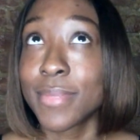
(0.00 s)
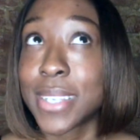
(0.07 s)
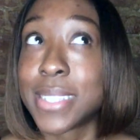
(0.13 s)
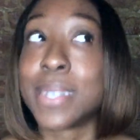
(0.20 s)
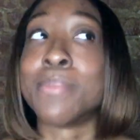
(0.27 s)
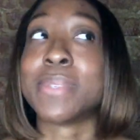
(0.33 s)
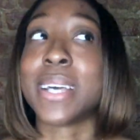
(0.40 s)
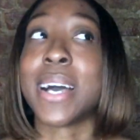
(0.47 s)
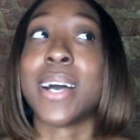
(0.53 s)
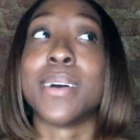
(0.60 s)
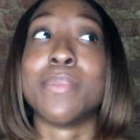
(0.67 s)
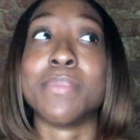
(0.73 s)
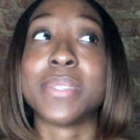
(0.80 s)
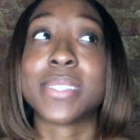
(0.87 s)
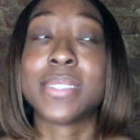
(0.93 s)

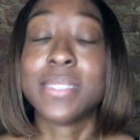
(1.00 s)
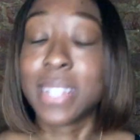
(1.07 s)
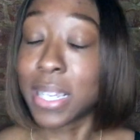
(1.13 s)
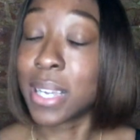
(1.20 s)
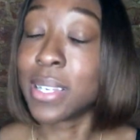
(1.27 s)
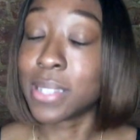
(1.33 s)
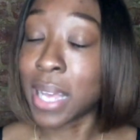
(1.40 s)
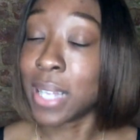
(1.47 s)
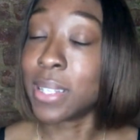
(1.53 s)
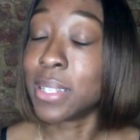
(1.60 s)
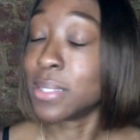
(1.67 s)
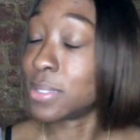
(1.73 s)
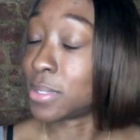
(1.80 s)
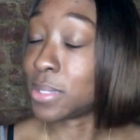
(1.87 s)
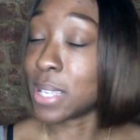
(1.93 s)
Sometimes, like I
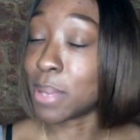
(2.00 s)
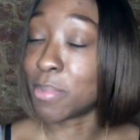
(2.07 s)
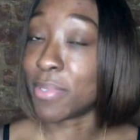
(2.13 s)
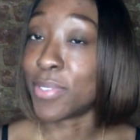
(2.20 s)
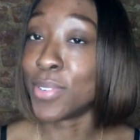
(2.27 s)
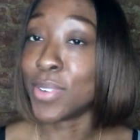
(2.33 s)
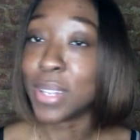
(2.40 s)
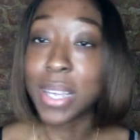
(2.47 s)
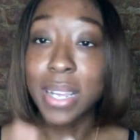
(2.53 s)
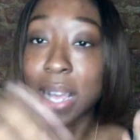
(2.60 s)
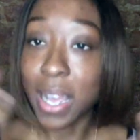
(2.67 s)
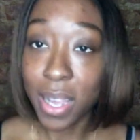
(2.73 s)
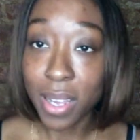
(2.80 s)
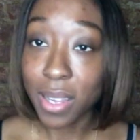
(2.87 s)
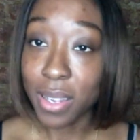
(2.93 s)
said before, like
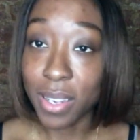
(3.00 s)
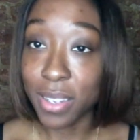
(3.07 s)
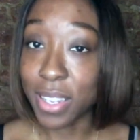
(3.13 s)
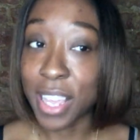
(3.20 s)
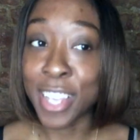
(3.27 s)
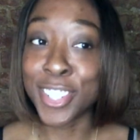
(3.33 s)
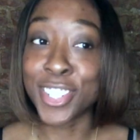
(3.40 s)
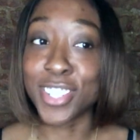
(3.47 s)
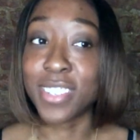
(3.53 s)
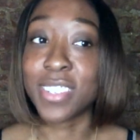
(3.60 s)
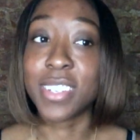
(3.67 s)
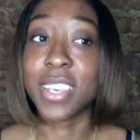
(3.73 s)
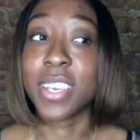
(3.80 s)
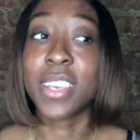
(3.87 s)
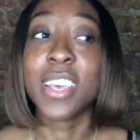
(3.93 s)
I
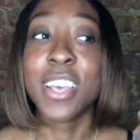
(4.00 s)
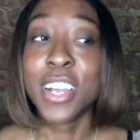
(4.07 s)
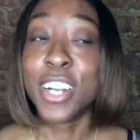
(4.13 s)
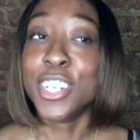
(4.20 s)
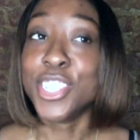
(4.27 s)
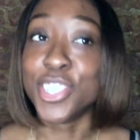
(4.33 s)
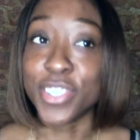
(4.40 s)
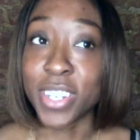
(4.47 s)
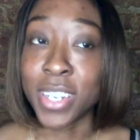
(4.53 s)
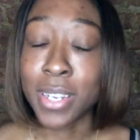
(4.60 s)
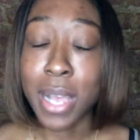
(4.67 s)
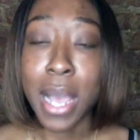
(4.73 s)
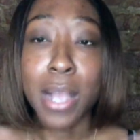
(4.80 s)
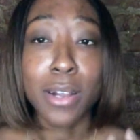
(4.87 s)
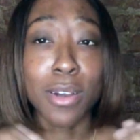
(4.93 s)
occasionally drink.
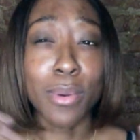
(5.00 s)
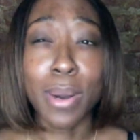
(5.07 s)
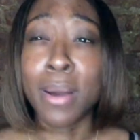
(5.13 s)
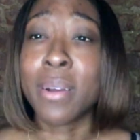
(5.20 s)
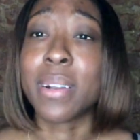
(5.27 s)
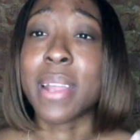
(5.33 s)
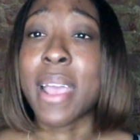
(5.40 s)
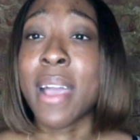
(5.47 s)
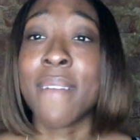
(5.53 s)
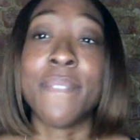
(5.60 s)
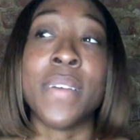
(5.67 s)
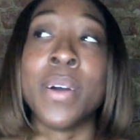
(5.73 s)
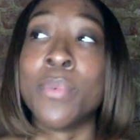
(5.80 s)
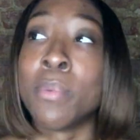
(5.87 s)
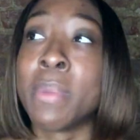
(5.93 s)
I go out and have
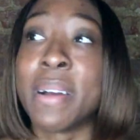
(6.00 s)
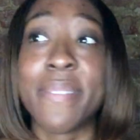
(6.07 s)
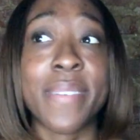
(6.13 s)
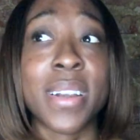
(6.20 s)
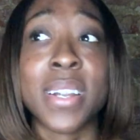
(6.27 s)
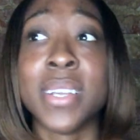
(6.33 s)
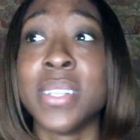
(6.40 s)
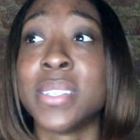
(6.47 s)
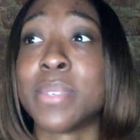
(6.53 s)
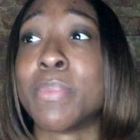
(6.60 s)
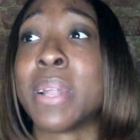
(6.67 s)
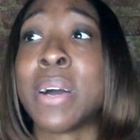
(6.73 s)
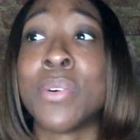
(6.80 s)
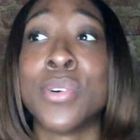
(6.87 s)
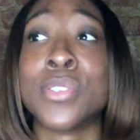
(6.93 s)
fun with my friends, but
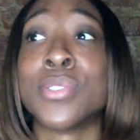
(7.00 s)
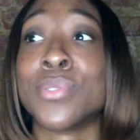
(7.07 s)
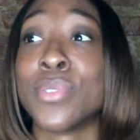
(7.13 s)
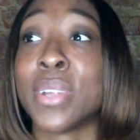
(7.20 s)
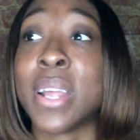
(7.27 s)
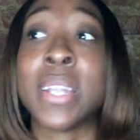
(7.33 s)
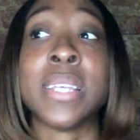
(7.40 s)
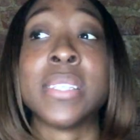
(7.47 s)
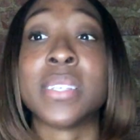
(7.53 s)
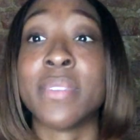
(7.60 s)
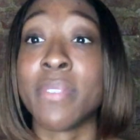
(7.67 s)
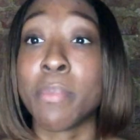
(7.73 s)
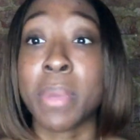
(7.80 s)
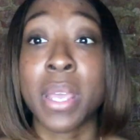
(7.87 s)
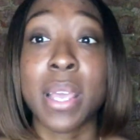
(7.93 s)
I also know that I need to
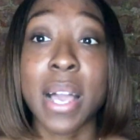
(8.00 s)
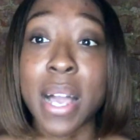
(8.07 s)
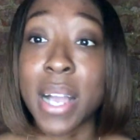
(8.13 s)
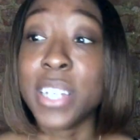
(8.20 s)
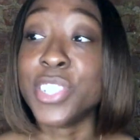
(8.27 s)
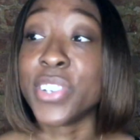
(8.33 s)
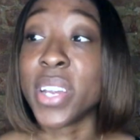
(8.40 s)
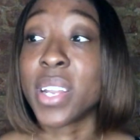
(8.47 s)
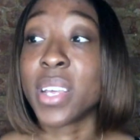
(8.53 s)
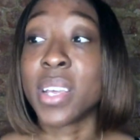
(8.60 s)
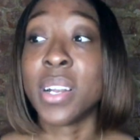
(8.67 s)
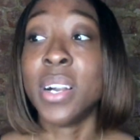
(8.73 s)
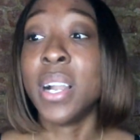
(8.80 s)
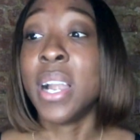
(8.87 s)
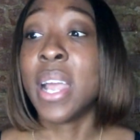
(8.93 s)
remain hydrated.
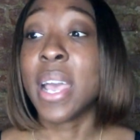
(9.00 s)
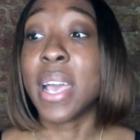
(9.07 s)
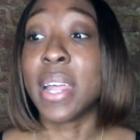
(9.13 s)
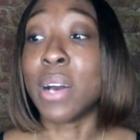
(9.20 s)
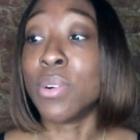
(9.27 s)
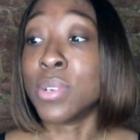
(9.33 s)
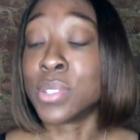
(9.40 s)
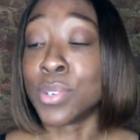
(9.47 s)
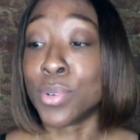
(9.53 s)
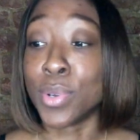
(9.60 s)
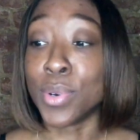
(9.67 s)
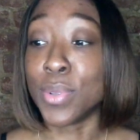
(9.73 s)
I also